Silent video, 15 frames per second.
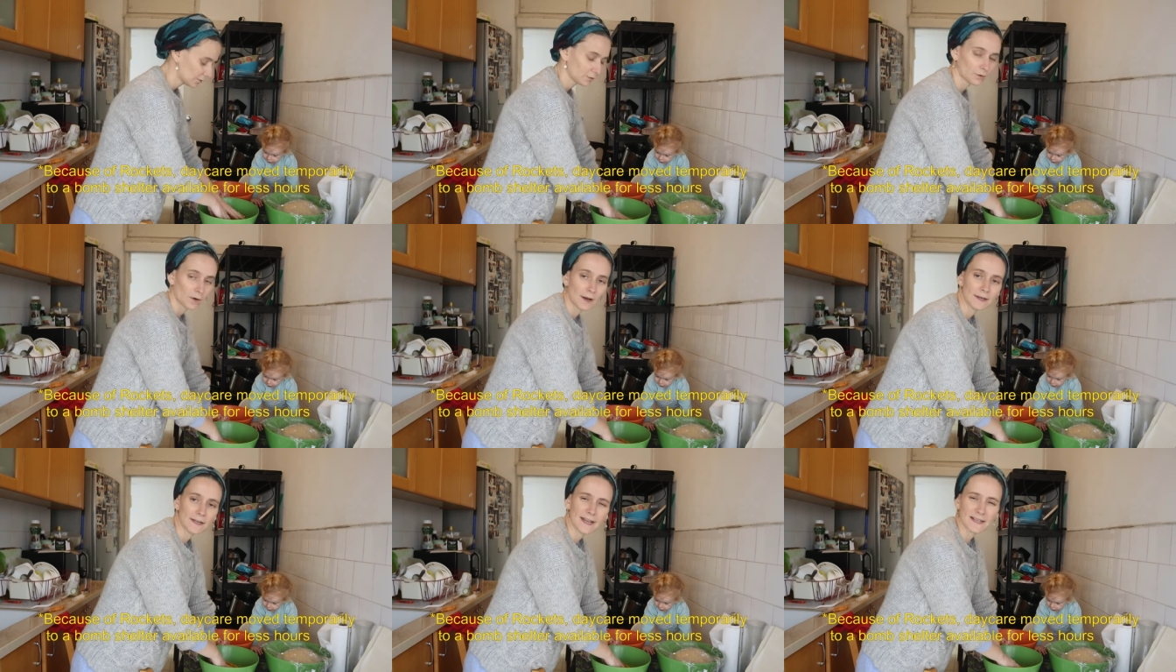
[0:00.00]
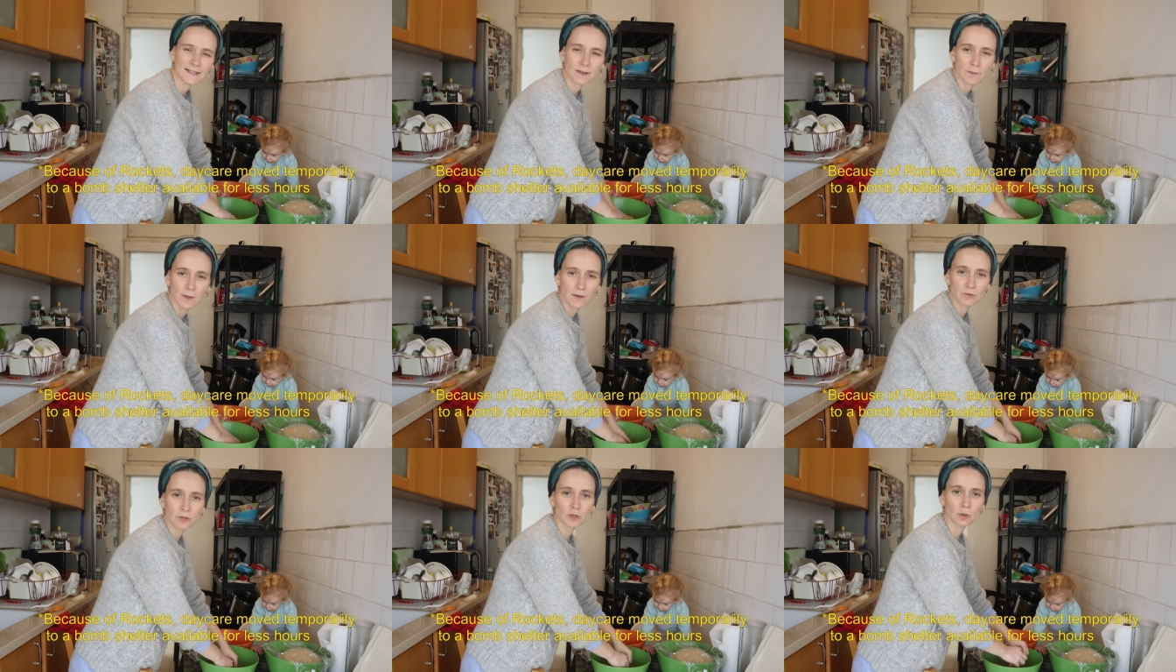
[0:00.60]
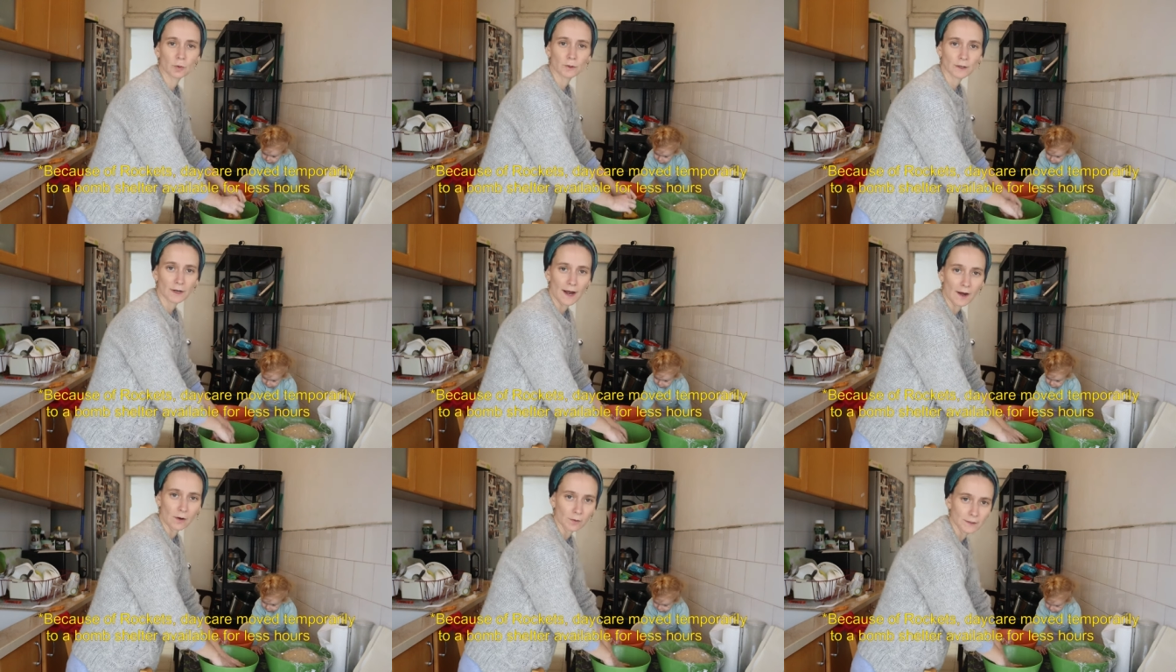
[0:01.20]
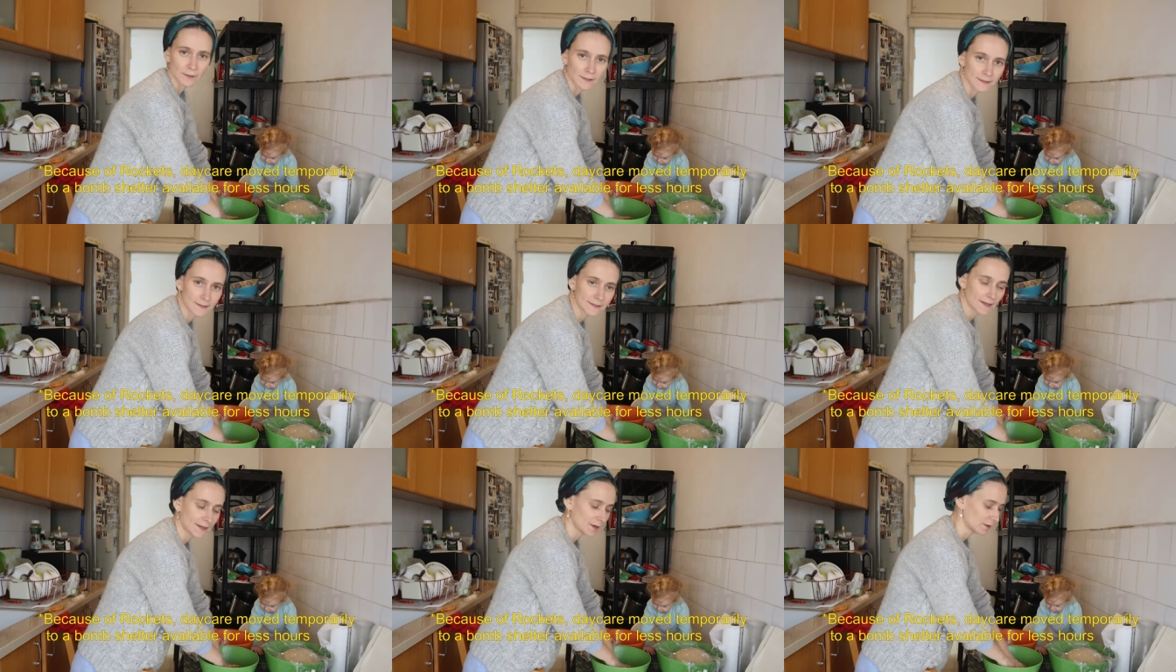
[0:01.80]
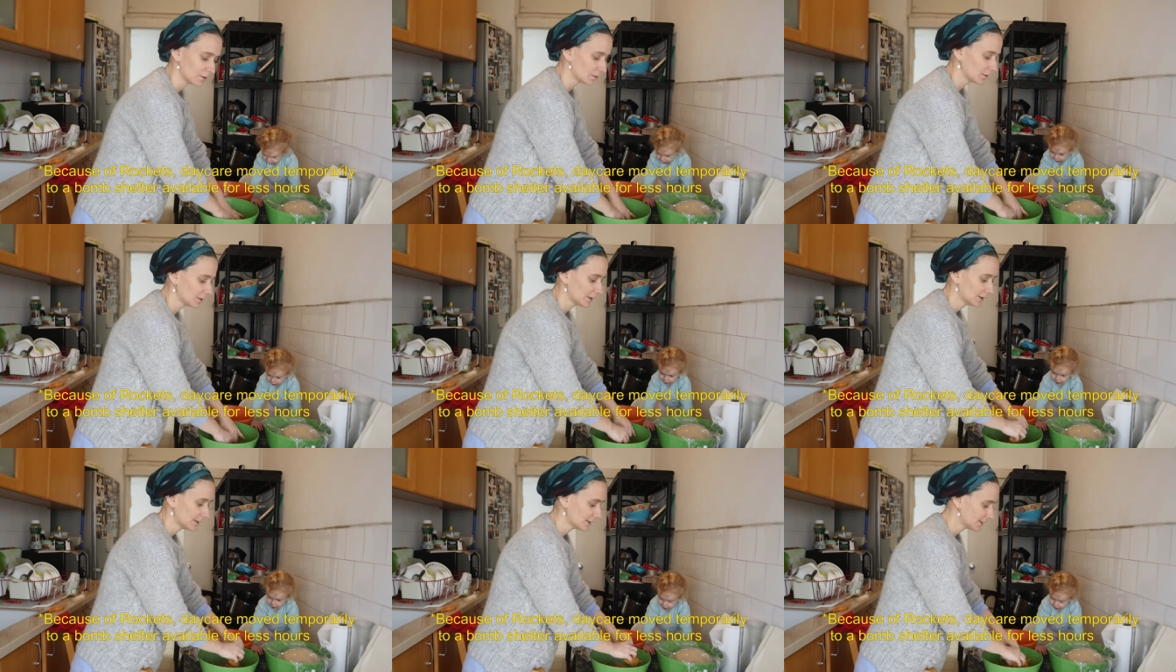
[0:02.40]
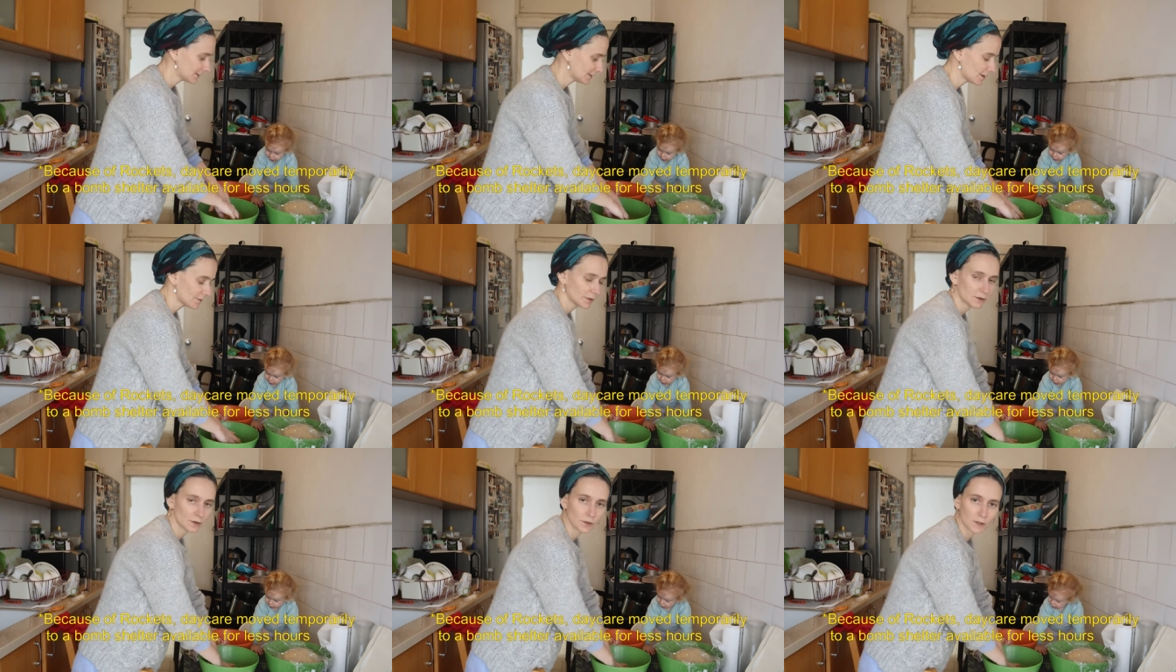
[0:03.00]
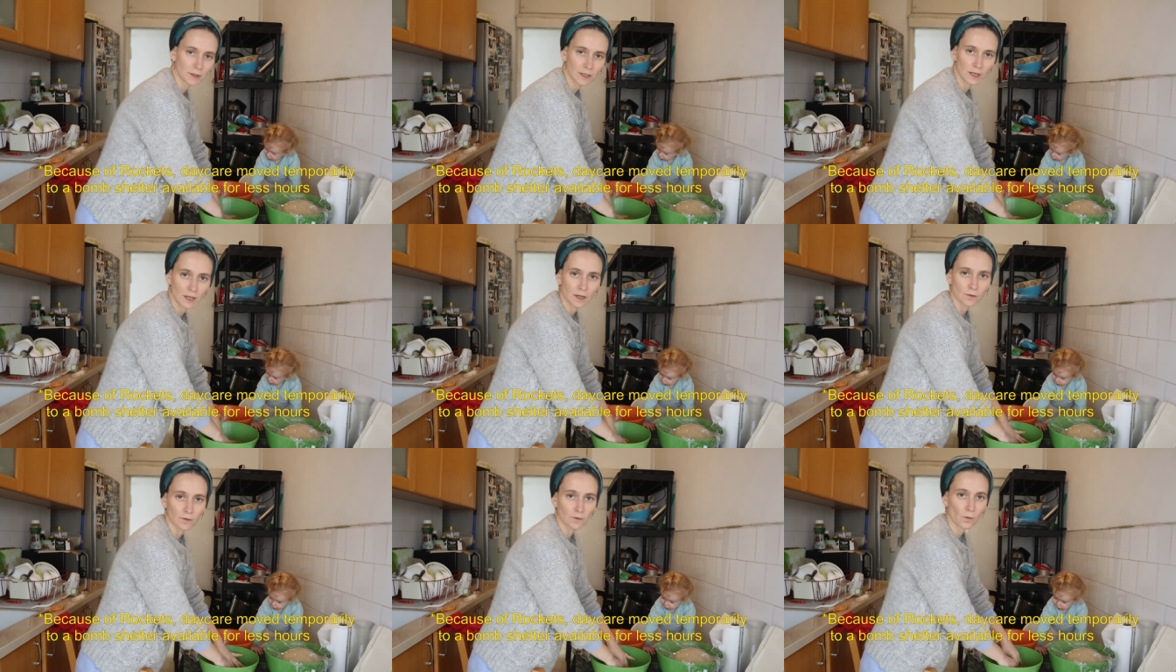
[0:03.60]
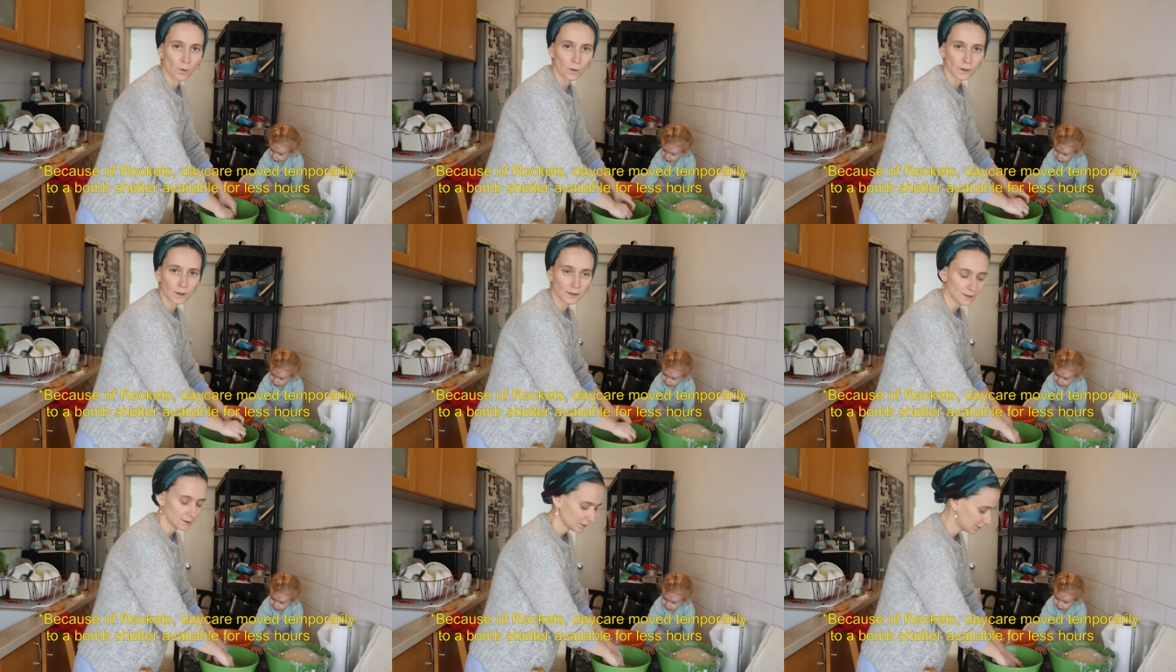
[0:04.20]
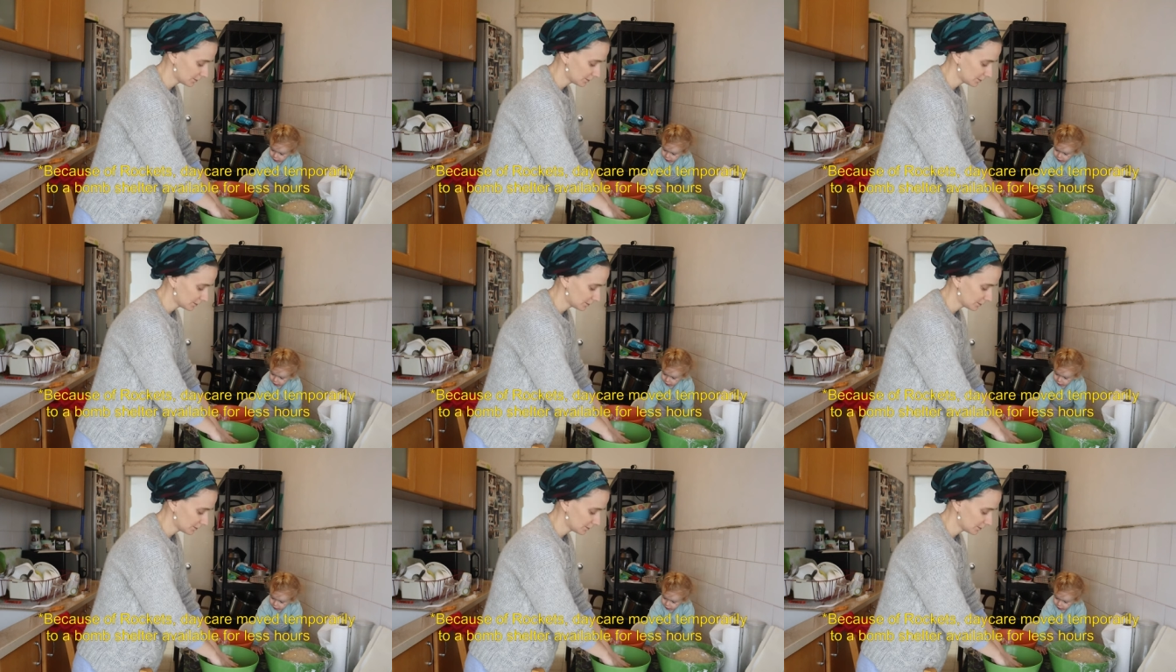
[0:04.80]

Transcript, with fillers: Fridays and we have shorter hours. Instead of 7.30 to 4,